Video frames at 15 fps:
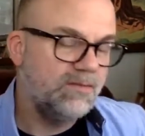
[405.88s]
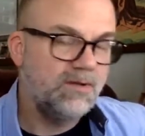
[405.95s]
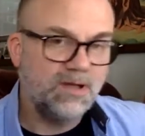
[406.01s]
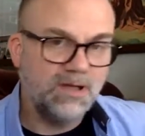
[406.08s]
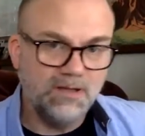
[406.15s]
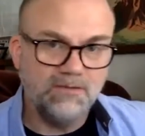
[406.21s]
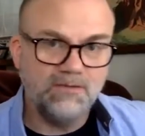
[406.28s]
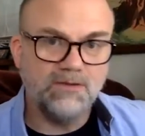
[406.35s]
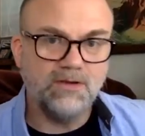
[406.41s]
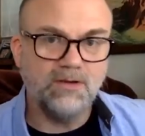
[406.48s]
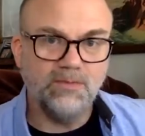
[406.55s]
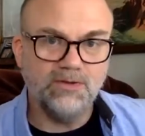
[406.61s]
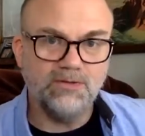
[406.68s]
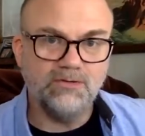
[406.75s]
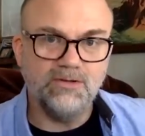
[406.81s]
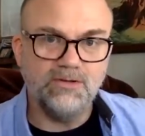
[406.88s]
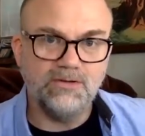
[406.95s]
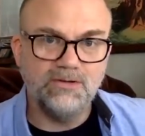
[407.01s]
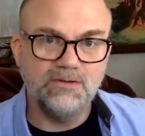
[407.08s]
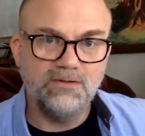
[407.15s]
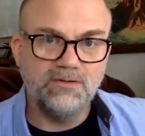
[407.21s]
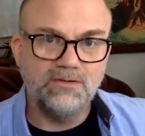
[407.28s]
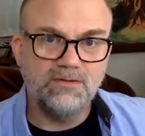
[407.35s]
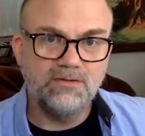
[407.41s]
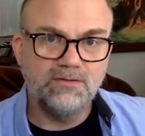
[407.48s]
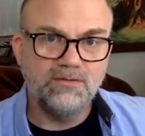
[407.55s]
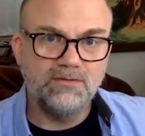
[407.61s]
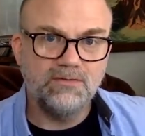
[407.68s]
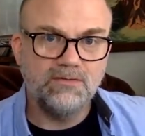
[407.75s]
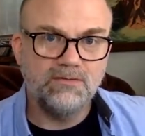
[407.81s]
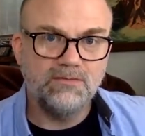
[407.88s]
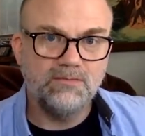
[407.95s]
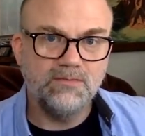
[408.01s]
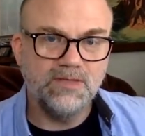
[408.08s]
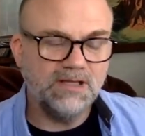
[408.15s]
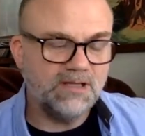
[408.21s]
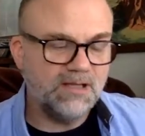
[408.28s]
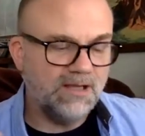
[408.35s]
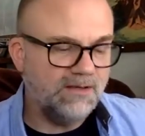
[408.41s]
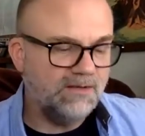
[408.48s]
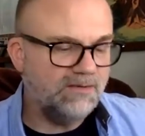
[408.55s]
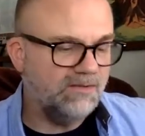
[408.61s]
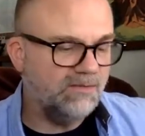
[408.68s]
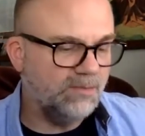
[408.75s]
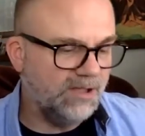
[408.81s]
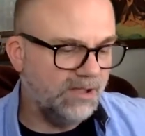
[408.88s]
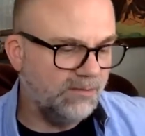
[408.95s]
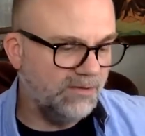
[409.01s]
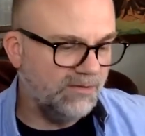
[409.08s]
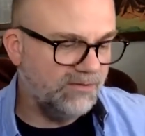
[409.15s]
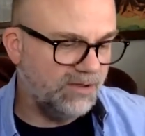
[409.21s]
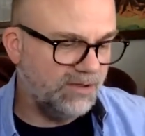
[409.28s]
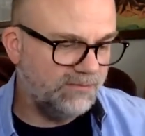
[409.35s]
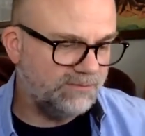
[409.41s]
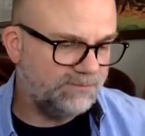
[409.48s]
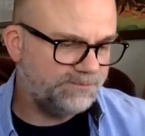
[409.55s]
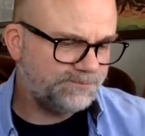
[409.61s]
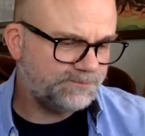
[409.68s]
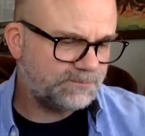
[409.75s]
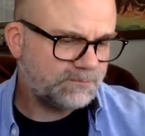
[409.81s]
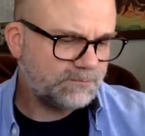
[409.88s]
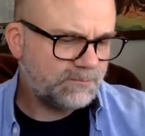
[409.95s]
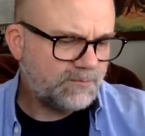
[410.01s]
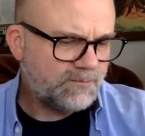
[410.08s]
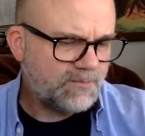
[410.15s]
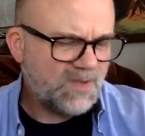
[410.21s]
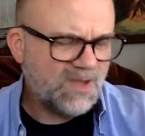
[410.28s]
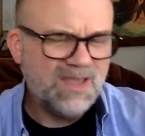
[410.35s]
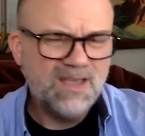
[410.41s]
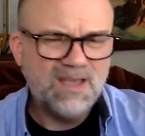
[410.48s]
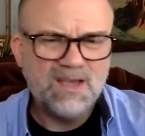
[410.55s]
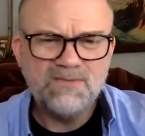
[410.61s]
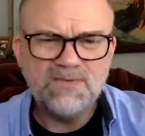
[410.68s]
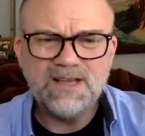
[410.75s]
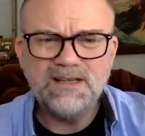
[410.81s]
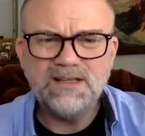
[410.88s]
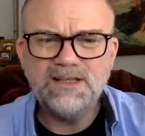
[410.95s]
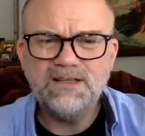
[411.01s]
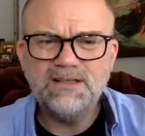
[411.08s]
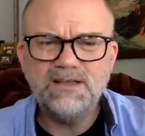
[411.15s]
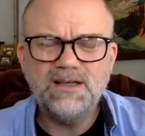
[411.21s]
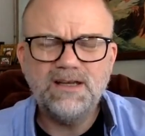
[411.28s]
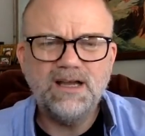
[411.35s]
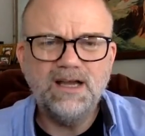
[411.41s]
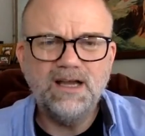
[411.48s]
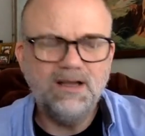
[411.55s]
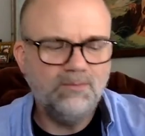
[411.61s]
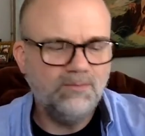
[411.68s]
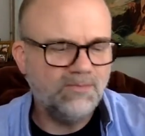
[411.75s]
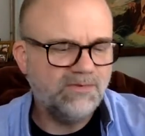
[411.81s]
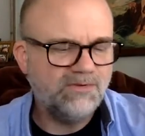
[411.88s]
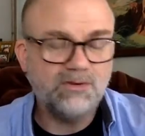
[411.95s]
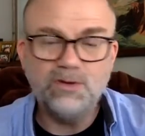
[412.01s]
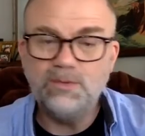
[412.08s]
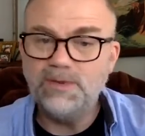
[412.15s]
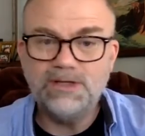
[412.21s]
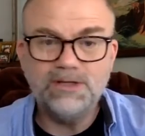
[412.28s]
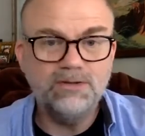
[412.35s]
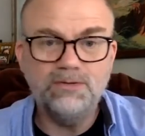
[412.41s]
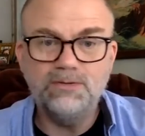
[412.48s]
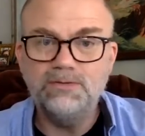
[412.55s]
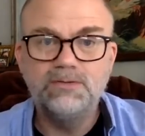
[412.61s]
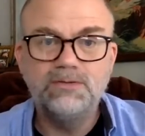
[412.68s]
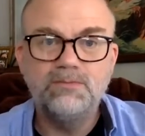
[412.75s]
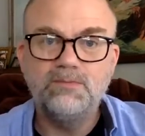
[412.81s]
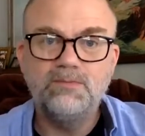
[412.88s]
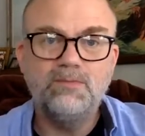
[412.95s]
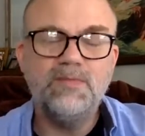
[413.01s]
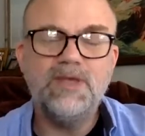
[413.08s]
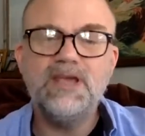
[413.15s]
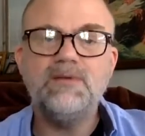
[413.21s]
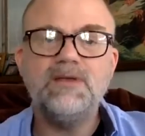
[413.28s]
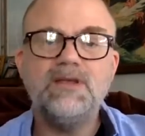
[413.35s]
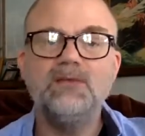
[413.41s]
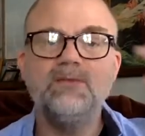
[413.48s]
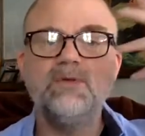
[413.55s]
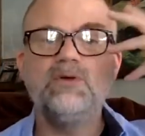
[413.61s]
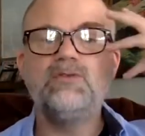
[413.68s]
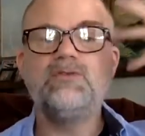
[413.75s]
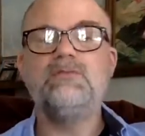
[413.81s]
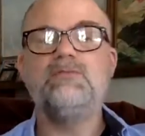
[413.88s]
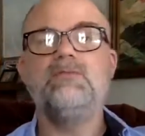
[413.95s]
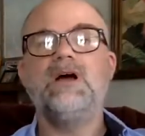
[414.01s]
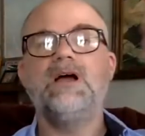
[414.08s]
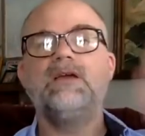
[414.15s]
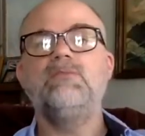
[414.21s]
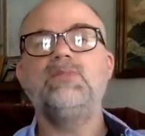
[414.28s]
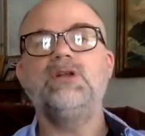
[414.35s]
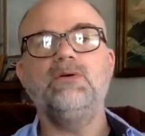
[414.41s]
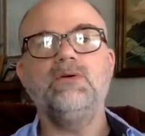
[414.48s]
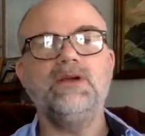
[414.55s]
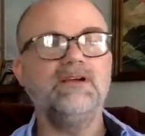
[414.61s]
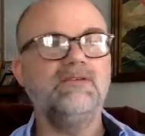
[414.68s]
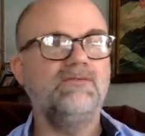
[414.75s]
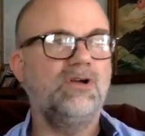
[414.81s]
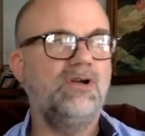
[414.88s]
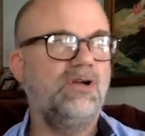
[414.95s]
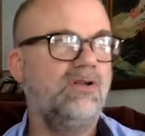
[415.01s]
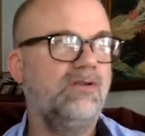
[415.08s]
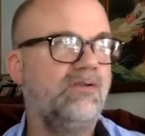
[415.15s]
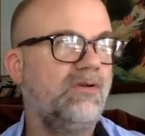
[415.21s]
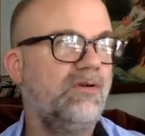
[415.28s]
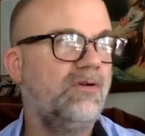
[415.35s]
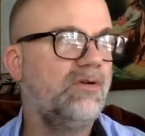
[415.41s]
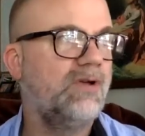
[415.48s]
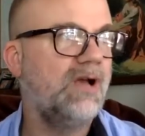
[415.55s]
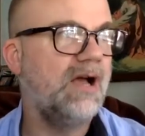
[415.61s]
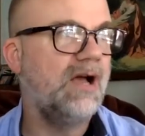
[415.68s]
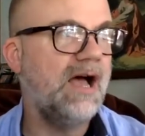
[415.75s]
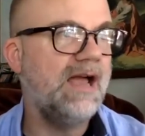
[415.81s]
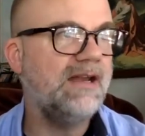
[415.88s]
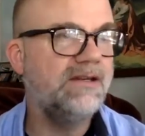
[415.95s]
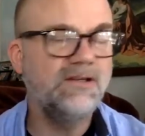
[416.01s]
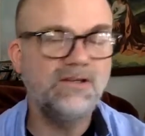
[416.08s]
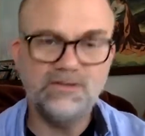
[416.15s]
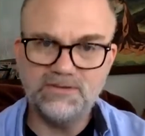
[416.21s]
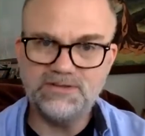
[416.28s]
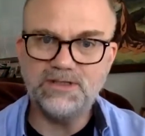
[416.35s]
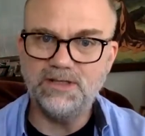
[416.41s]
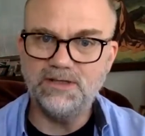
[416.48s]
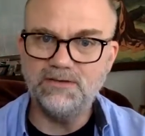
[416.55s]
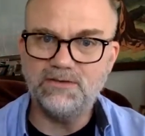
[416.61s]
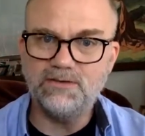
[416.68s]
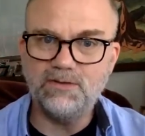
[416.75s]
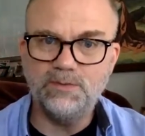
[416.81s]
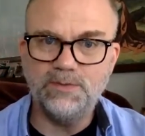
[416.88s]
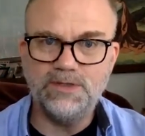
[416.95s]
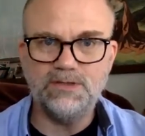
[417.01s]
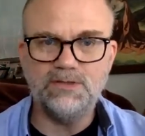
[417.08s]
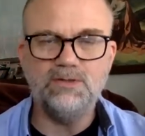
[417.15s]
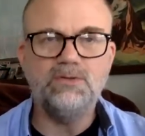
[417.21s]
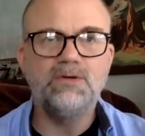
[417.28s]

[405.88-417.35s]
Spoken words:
Unsolved mysteries mankind has never been able to solve. Finally, Scooby-Doo, maybe the most mind-blowing of all. I didn't understand Scooby-Doo.